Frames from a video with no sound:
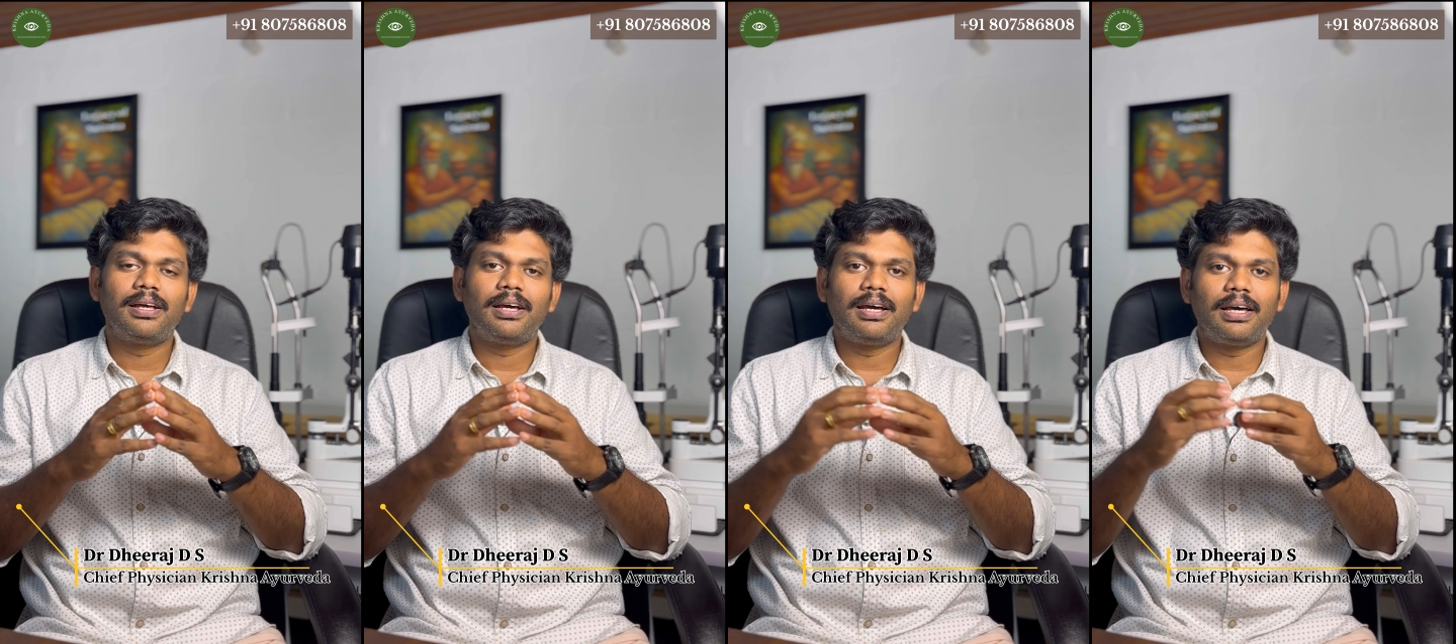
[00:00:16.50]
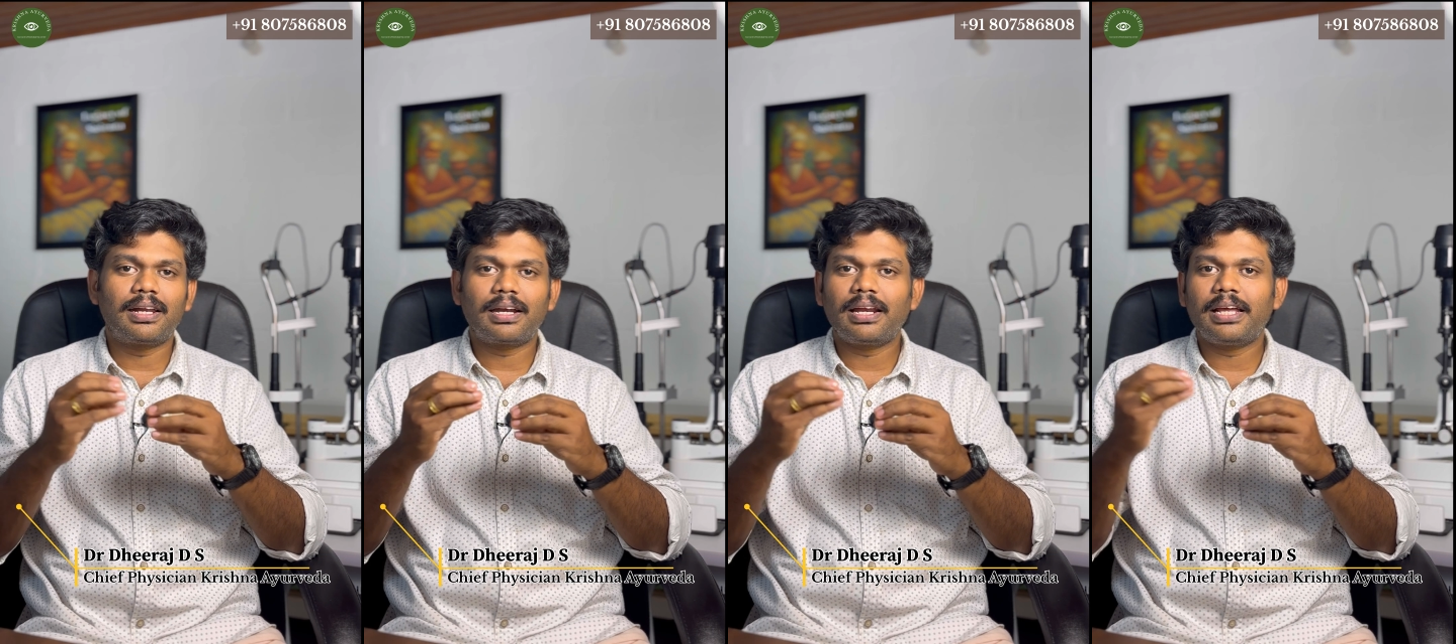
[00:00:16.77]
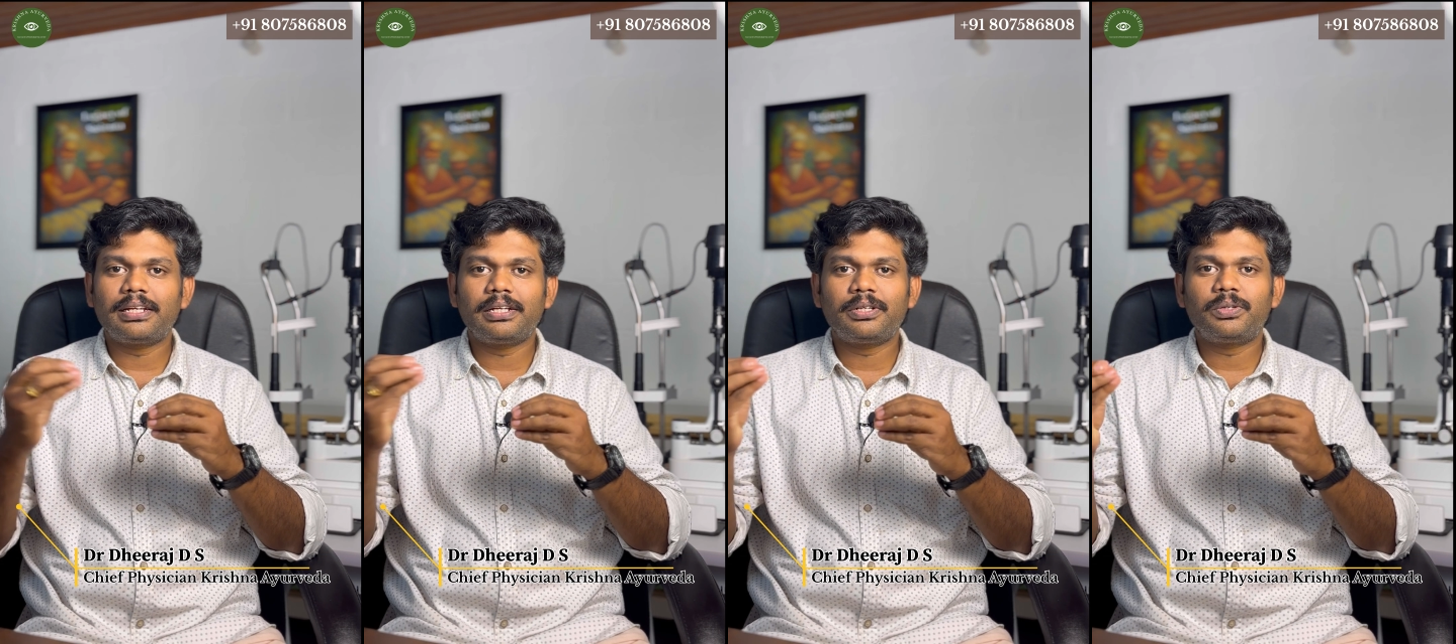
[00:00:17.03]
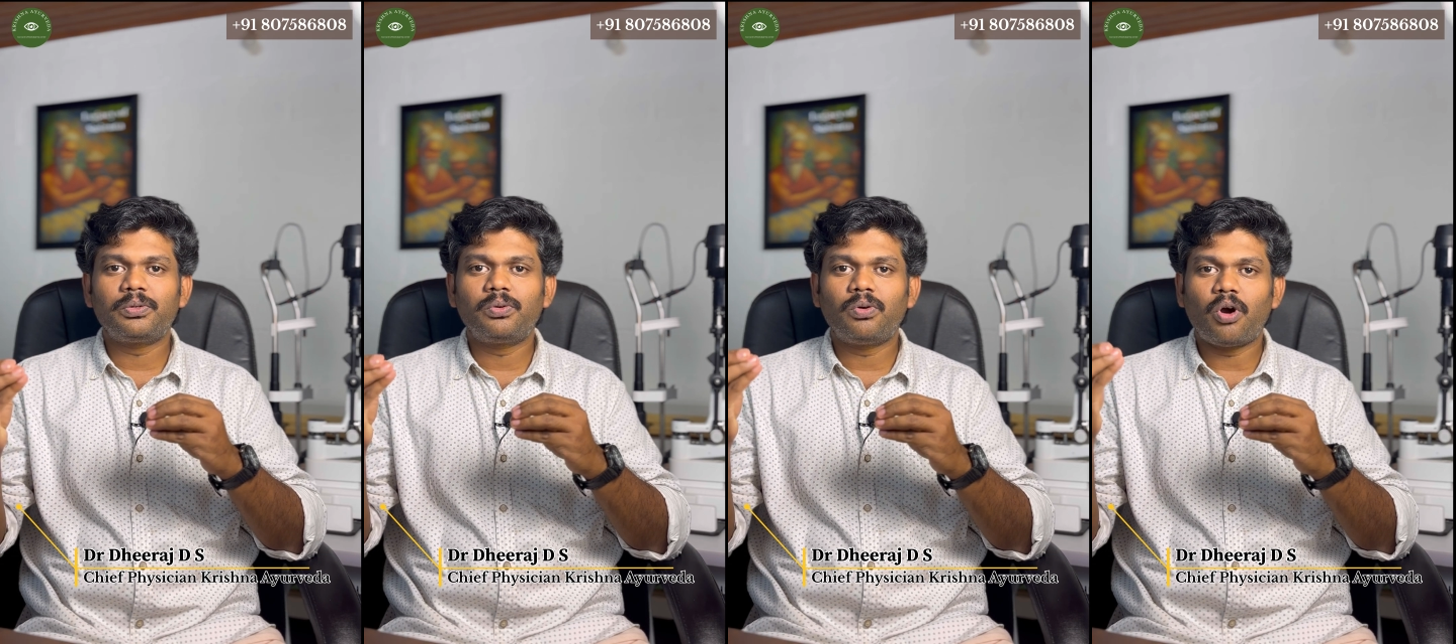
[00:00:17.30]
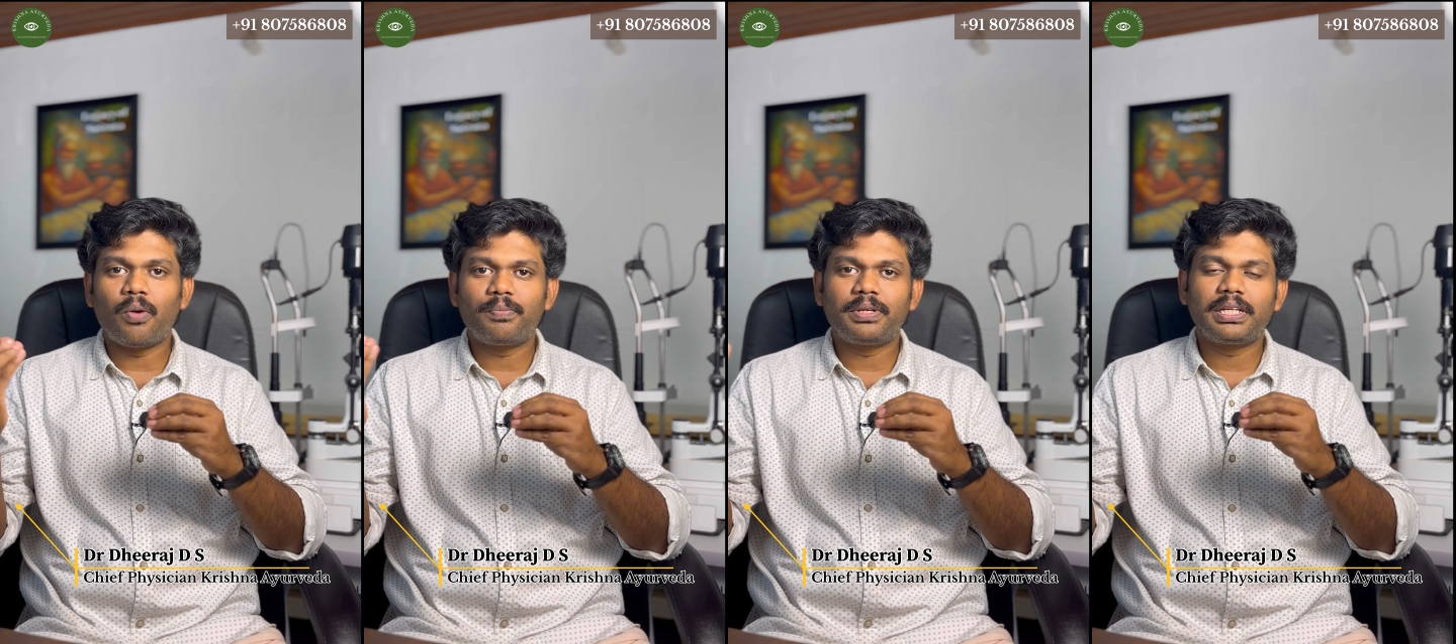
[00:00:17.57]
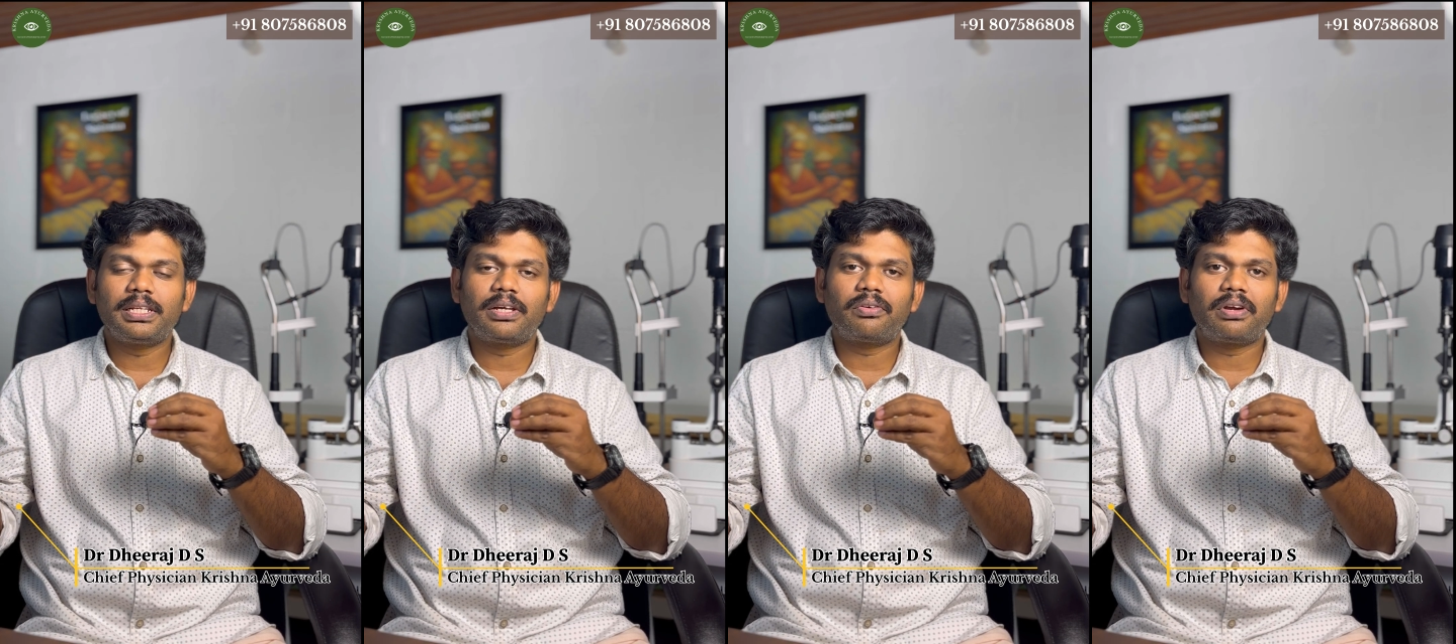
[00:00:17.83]
related to
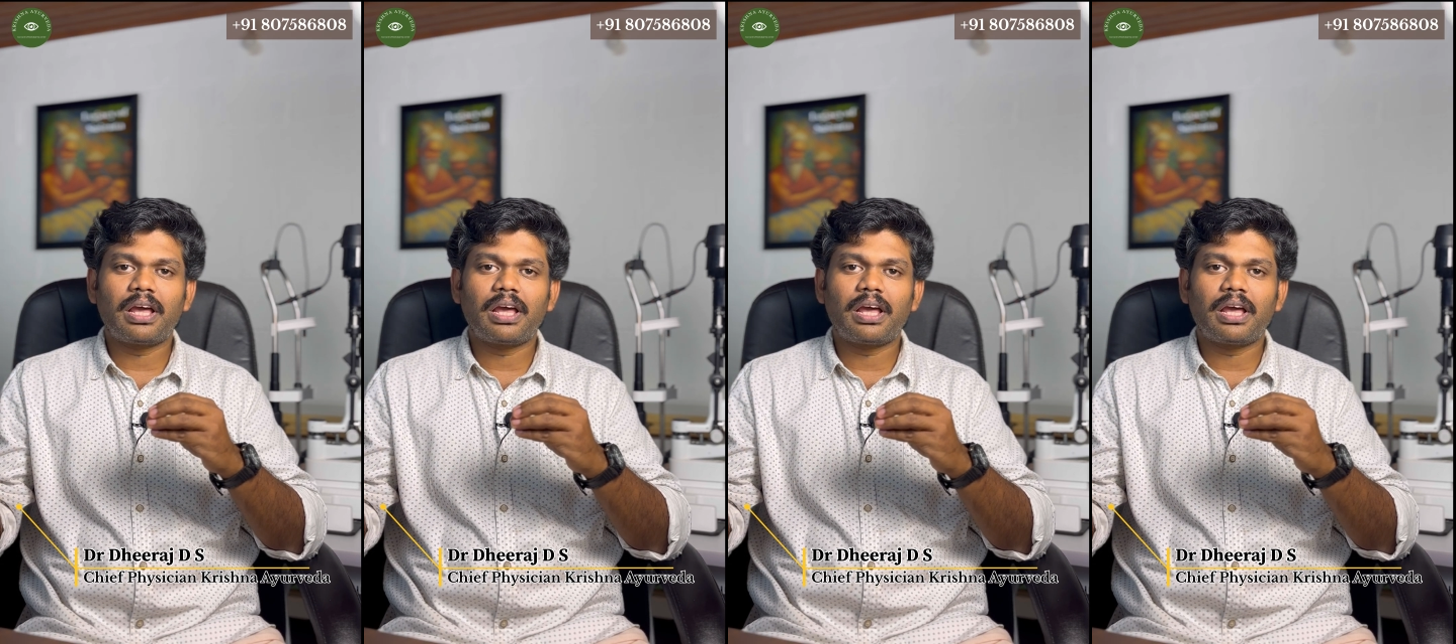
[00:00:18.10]
optic nerve